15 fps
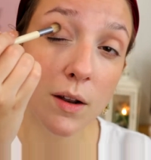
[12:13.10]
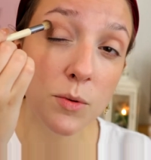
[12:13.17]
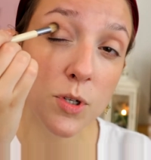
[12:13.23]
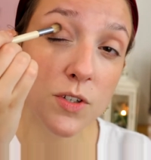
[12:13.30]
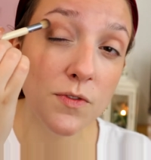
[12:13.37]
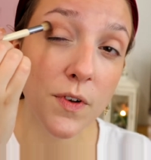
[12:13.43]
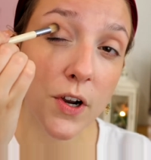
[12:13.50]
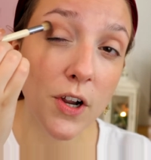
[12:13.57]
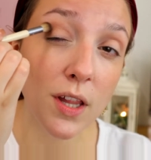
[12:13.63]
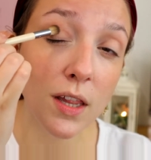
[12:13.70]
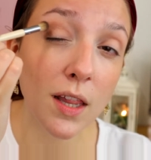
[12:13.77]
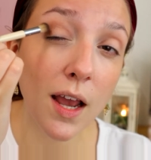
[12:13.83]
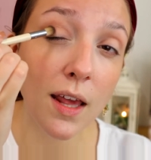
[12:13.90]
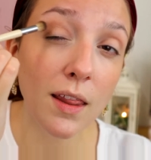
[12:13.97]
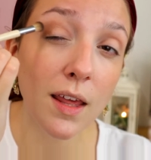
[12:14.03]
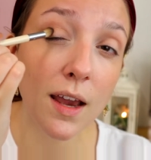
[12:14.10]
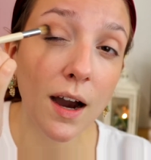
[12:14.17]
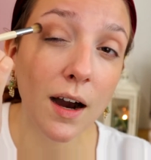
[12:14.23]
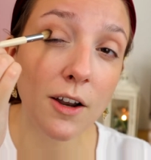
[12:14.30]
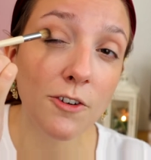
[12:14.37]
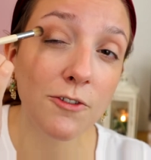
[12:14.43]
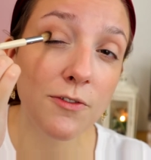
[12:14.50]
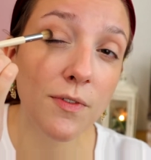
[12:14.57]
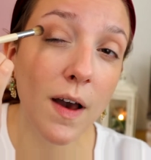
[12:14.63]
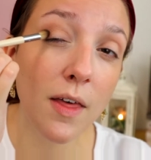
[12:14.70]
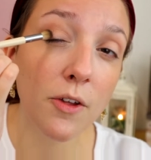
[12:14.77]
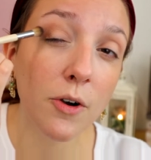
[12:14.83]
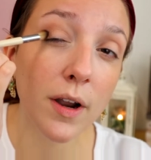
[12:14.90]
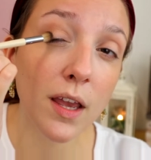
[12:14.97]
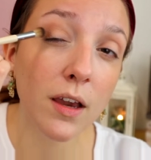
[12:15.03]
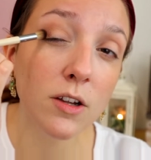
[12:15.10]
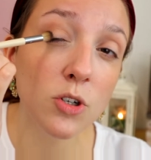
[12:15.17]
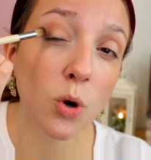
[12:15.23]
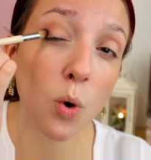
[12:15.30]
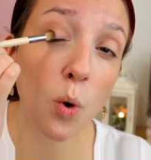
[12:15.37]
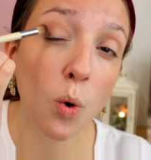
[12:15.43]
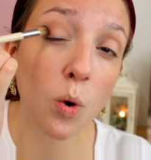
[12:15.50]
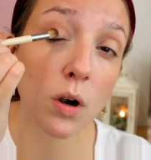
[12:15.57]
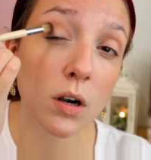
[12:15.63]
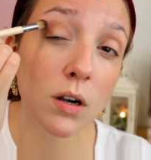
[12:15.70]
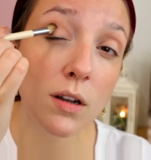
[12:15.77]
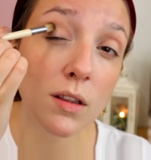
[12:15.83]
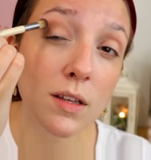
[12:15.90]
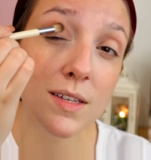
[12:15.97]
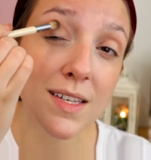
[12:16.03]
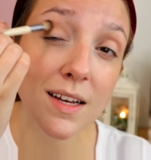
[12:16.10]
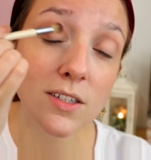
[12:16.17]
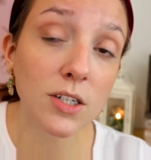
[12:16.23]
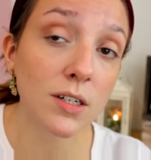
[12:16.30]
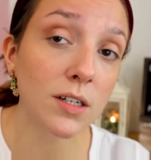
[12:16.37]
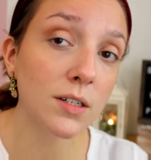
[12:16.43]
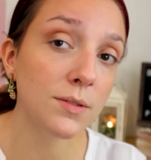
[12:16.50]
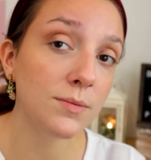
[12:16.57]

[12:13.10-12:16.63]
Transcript: then I'm just very lightly kind of feathering it toward the center.